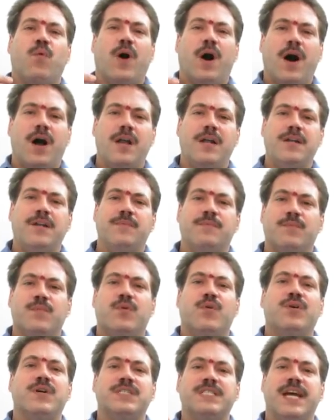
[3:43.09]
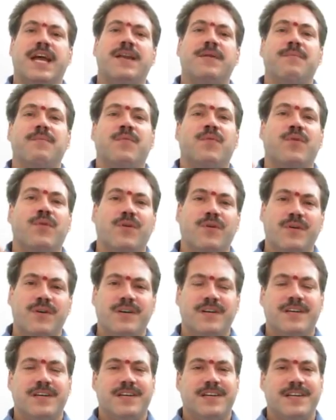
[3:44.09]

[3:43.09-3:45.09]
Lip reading: want more and more,